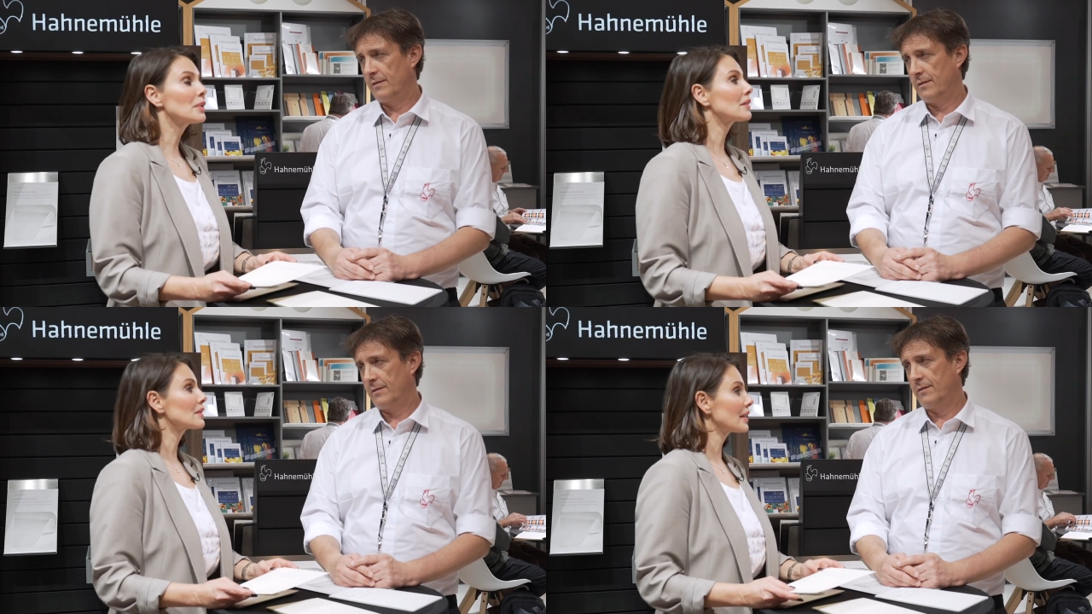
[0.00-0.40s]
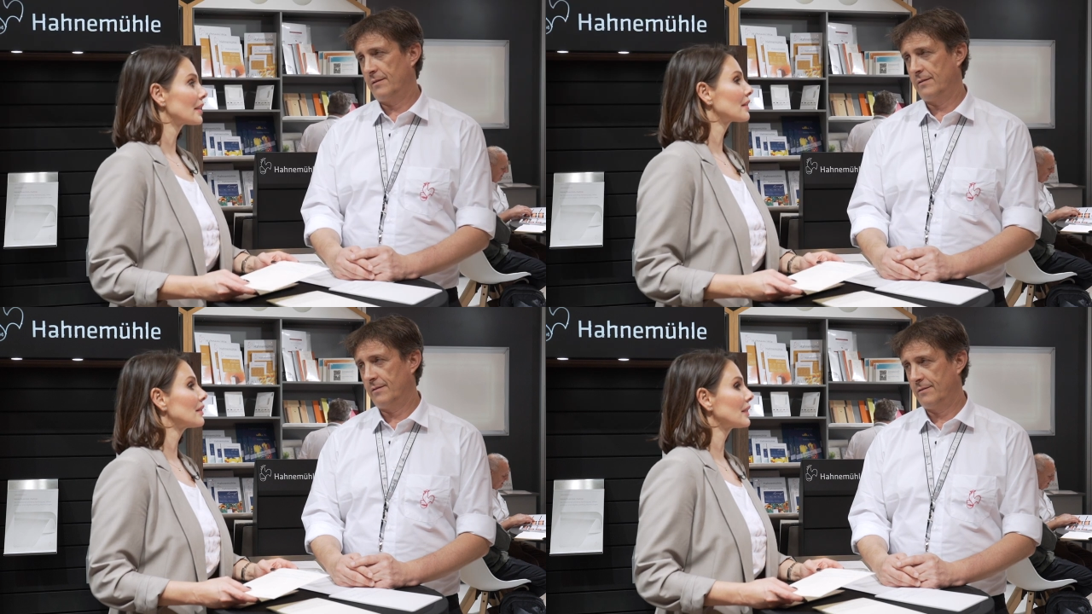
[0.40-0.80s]
Speaker 1: meters
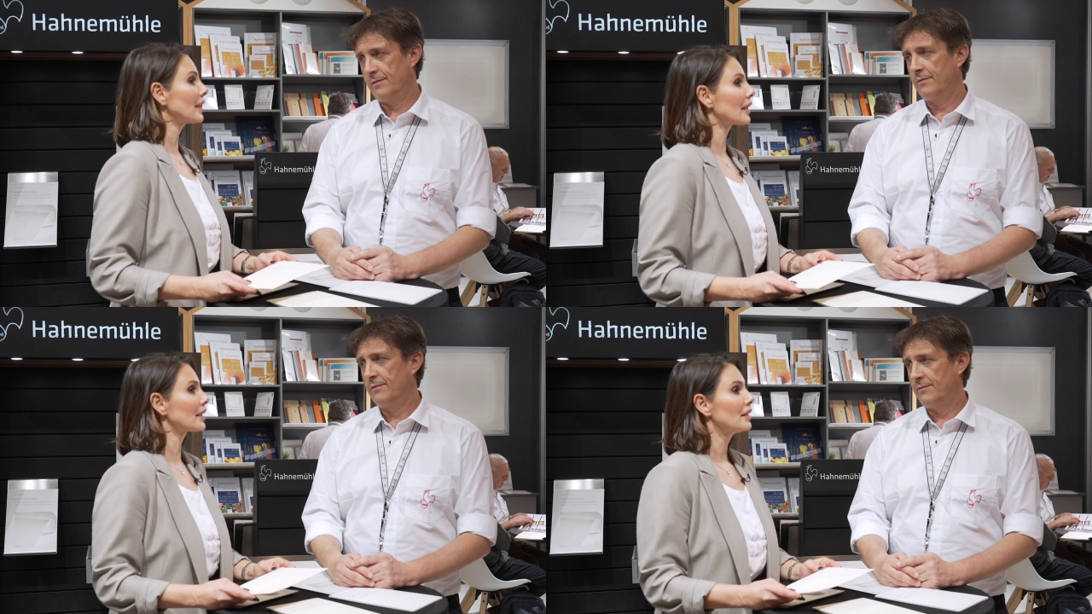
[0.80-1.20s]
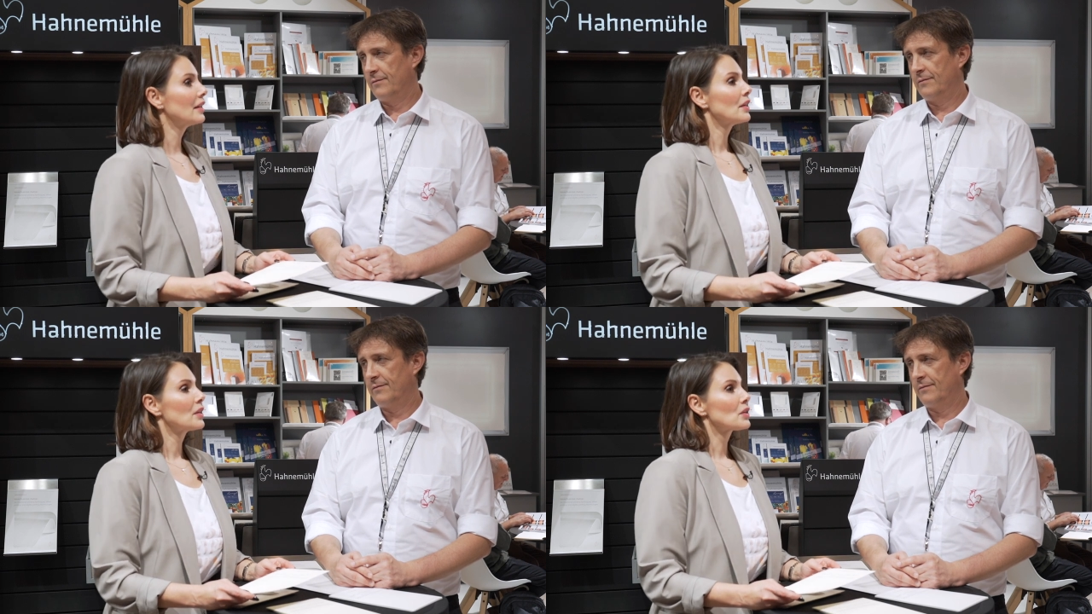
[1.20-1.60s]
length. Okay.
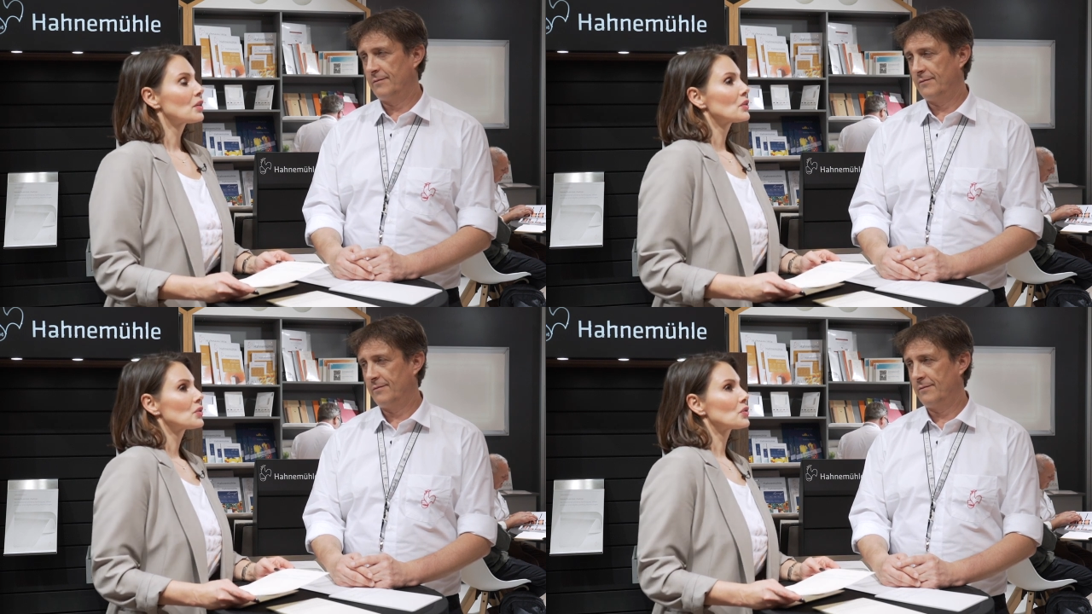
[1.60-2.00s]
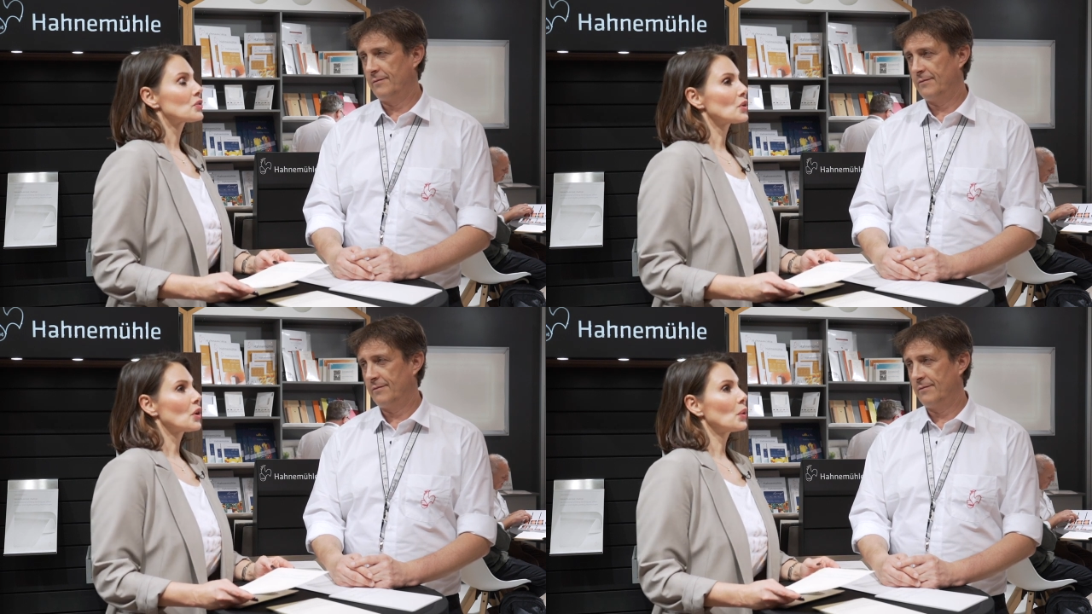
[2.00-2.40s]

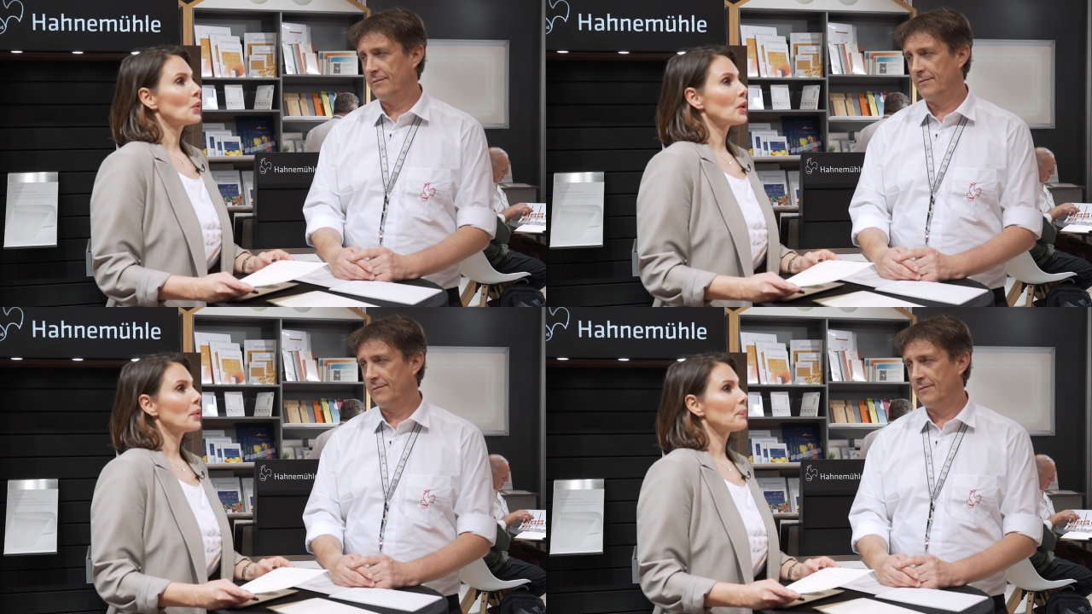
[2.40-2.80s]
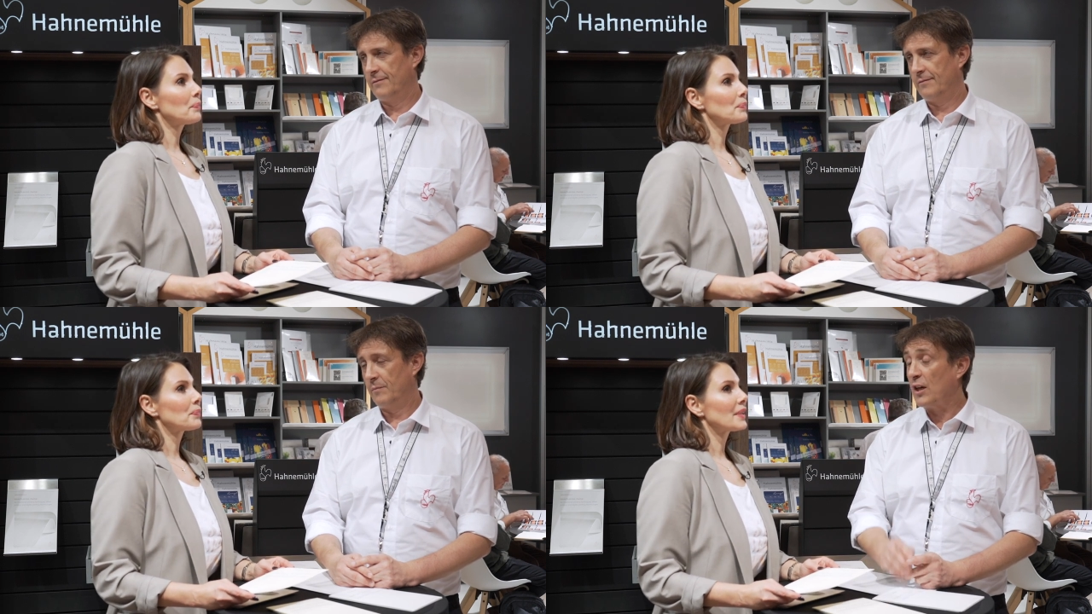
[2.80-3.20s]
So um,
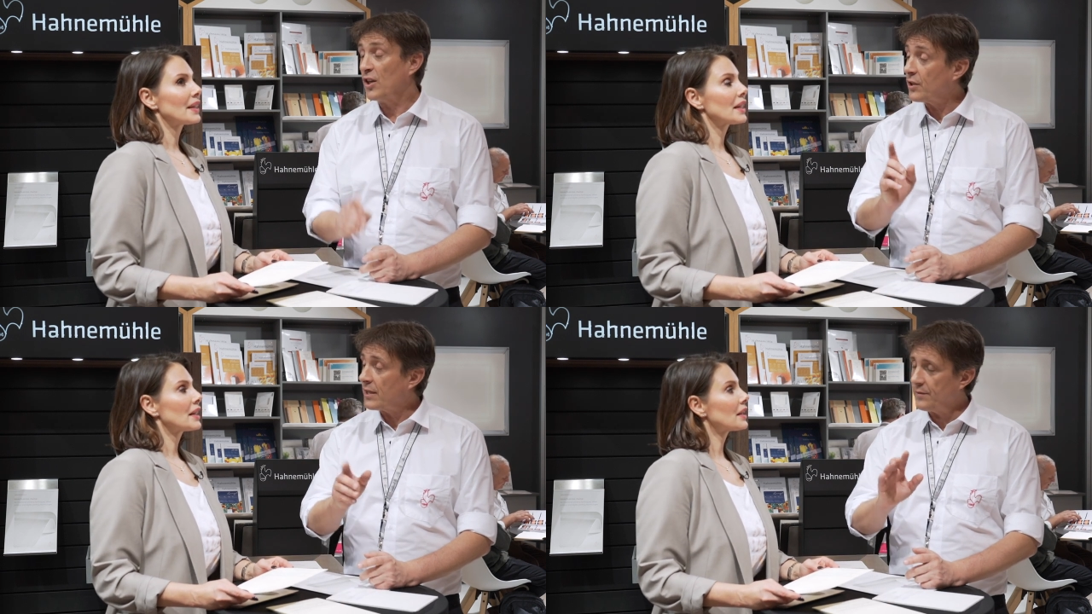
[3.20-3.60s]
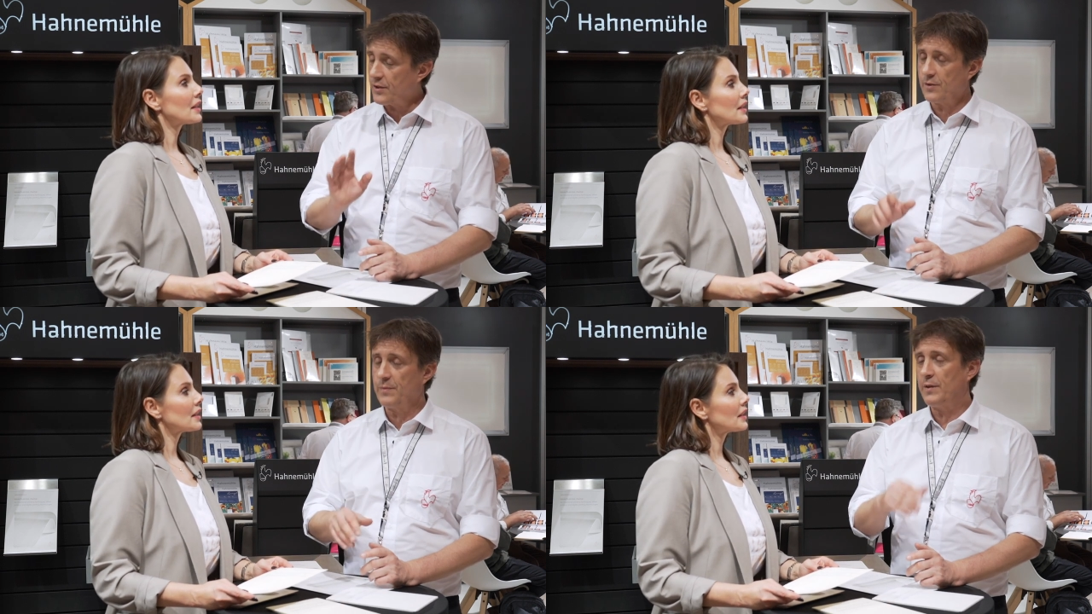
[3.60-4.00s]
Speaker 2: because uh, you,
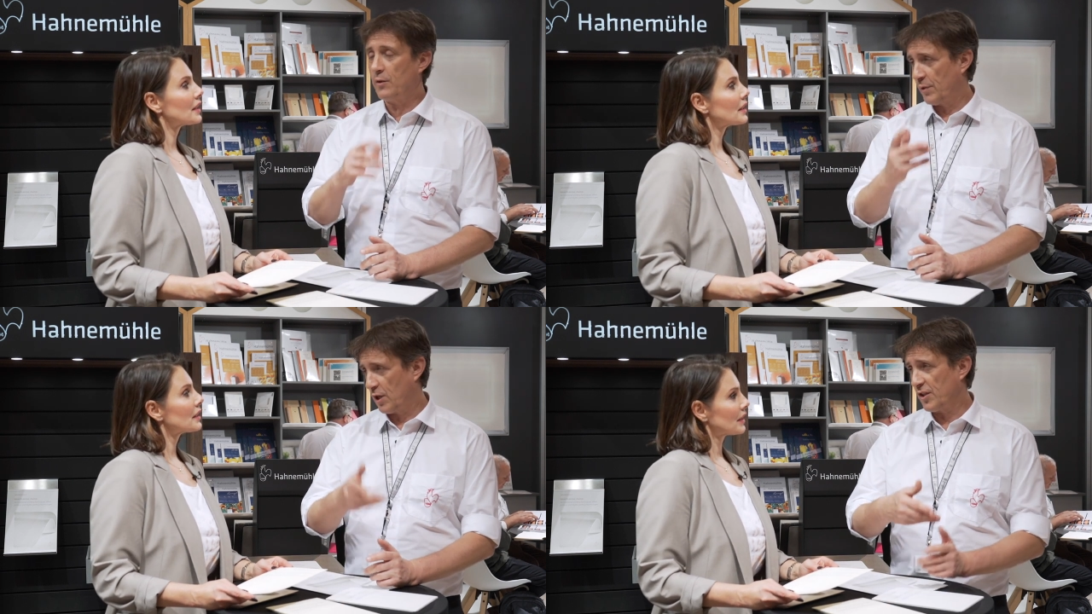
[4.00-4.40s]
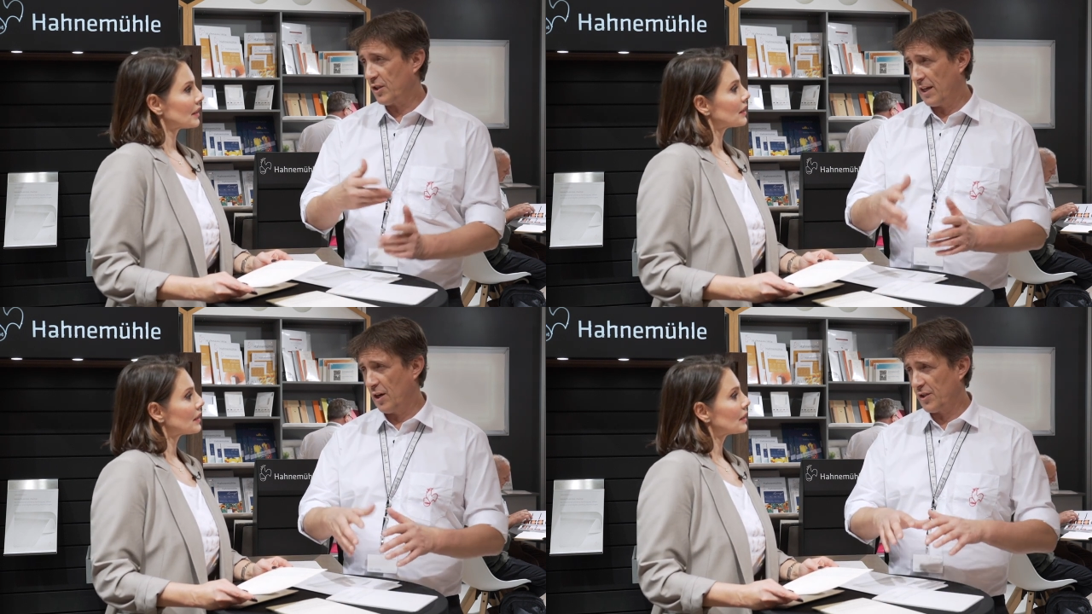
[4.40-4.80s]
excuse me, you, because you
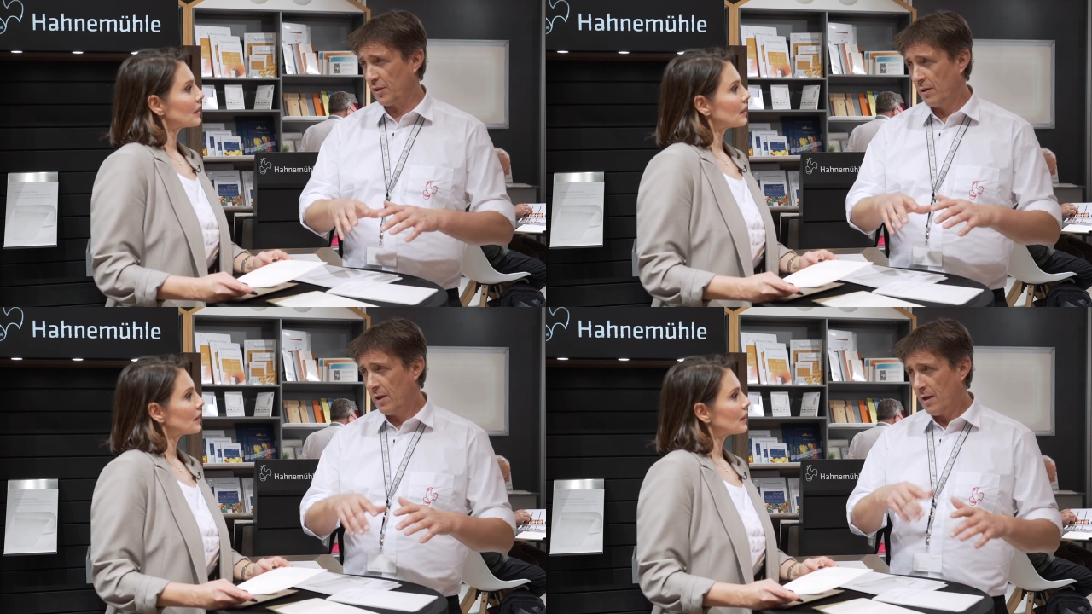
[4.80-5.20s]
can also